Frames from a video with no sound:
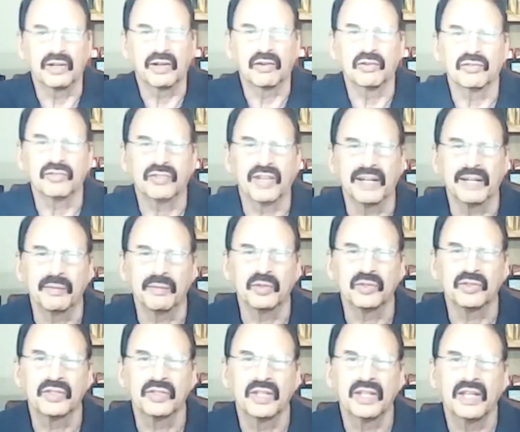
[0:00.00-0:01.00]
They're
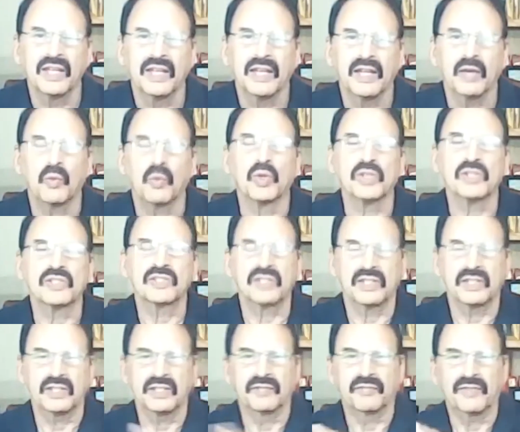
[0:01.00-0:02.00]
not, but they say, well, I don't
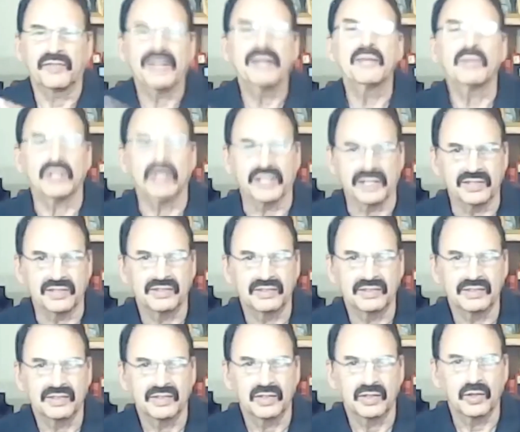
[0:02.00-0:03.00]
want to get there,
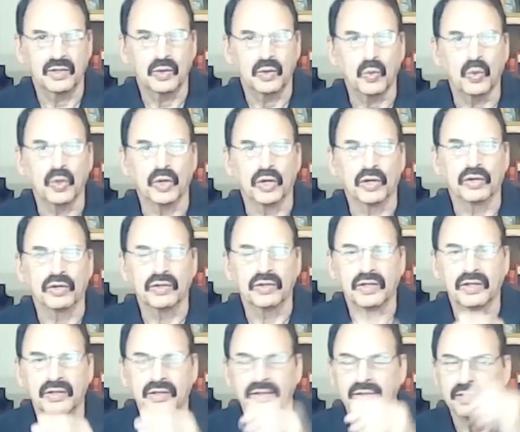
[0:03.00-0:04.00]
or who knows what they're
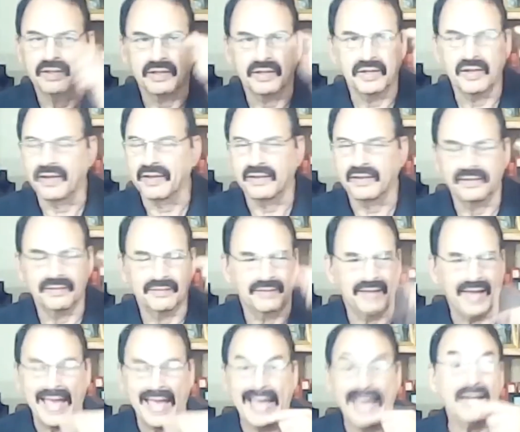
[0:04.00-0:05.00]
thinking. But,
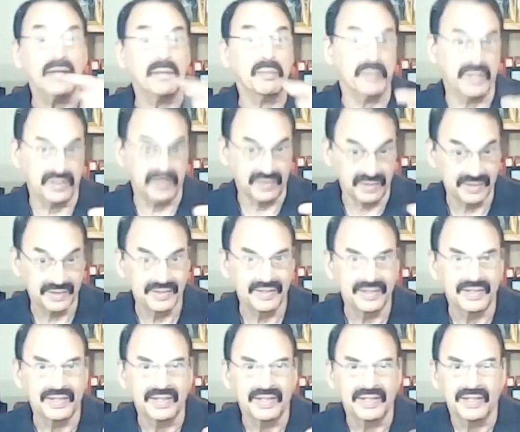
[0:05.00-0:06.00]
understanding
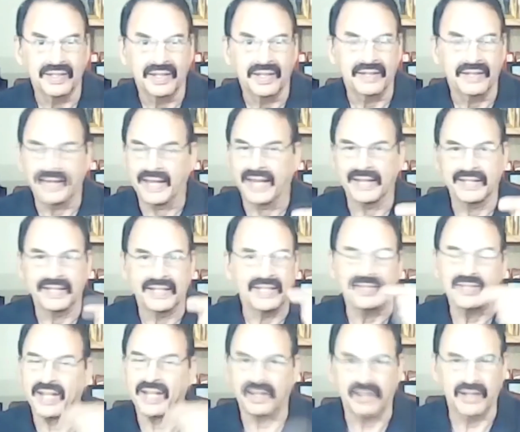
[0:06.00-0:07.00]
this and
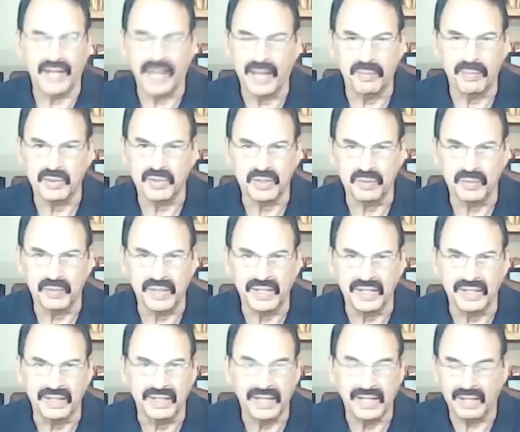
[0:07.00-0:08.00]
it needs to
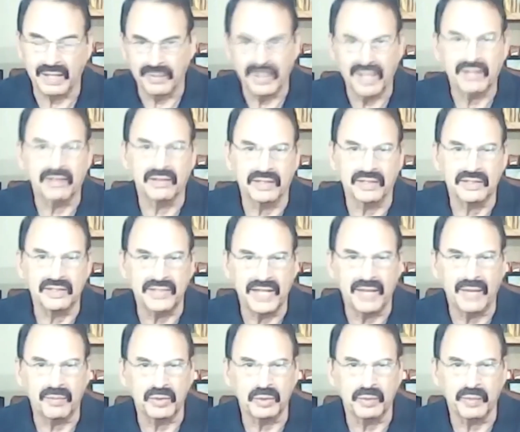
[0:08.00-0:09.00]
be as
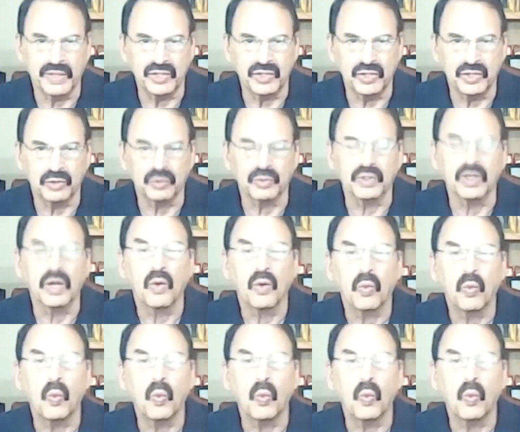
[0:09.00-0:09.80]
early as possible.